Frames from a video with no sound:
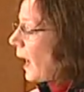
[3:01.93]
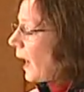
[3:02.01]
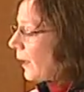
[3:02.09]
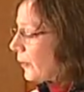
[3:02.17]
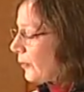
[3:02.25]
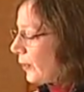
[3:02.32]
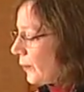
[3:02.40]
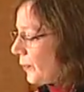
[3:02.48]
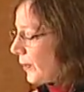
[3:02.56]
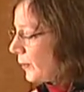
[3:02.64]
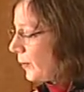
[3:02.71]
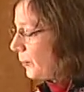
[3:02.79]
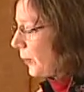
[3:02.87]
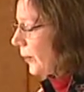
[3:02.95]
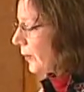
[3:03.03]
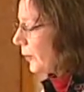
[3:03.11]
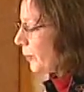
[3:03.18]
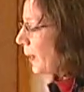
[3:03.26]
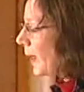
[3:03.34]
Alexander von Humboldt
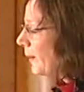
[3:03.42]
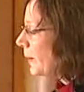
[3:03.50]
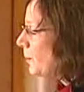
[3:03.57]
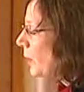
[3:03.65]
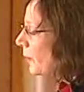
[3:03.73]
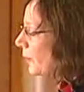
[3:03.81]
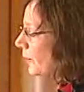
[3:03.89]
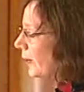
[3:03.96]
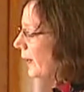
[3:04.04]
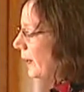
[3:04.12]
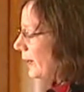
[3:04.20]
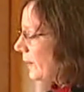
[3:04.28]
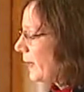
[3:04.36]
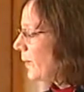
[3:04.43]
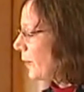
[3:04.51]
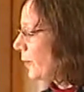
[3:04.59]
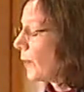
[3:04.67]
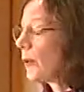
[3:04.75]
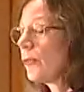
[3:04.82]
is probably most
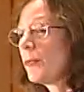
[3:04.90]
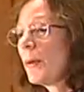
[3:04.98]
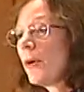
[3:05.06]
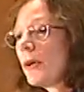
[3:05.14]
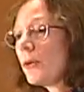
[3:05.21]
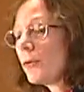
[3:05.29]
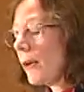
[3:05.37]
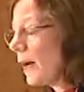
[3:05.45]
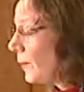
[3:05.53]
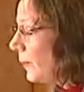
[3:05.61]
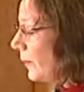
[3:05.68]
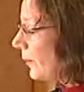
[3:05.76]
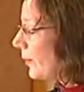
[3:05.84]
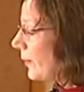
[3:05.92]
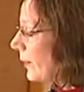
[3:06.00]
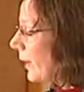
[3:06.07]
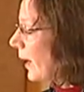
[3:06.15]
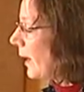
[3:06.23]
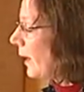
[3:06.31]
famous for his American travels,
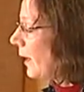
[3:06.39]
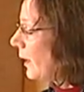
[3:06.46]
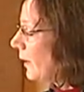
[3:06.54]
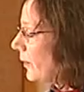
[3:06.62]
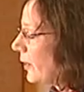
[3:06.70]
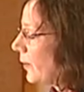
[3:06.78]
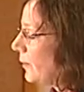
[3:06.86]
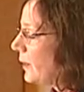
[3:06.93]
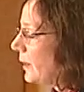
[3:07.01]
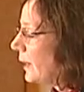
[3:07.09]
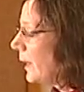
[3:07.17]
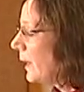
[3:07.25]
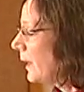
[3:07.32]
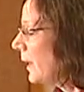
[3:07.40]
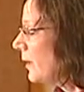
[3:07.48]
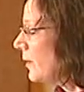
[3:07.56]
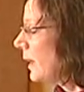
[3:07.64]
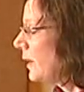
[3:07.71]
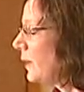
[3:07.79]
uh, seventeen ninety-nine
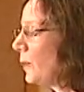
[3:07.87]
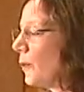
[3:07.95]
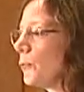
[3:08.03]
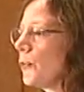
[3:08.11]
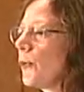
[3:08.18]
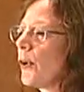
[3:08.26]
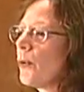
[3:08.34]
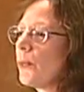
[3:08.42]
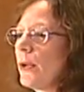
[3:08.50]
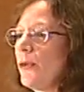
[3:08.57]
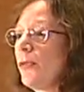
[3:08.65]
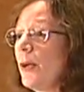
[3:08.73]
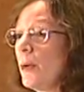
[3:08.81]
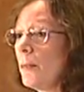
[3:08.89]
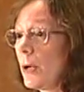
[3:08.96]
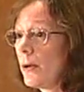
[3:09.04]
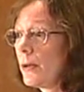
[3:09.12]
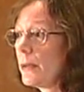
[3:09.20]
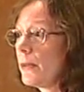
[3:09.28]
to eighteen oh four. And when I say
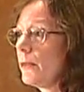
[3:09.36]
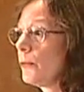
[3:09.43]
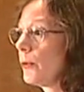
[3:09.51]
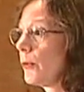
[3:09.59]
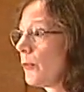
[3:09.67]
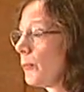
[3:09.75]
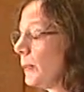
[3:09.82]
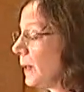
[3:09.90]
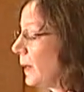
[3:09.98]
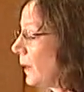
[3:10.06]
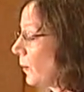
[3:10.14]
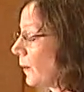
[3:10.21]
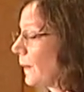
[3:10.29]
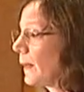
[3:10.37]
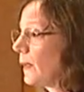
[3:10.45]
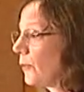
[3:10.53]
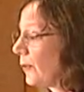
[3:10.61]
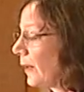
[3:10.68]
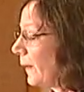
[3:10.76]
American, we're speaking North
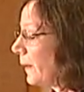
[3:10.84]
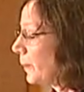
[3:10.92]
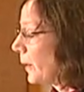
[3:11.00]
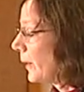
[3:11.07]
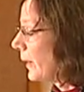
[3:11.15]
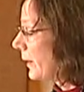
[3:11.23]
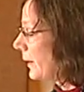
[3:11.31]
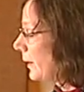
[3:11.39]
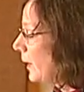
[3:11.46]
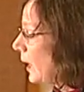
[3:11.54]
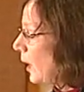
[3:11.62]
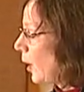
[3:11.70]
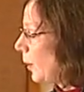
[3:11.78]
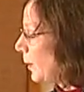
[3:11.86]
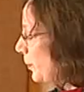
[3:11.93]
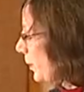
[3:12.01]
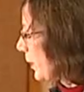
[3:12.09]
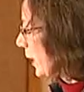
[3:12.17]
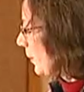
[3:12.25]
and South America. I'll be
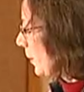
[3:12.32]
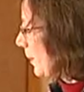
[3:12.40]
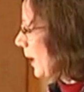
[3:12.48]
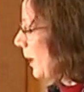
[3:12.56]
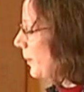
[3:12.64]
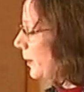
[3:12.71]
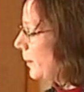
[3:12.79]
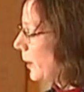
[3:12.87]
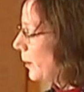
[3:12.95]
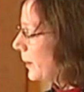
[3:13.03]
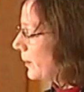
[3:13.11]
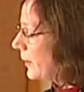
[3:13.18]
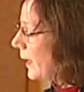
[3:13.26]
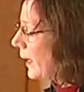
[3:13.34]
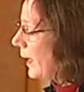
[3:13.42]
putting up a map in a moment.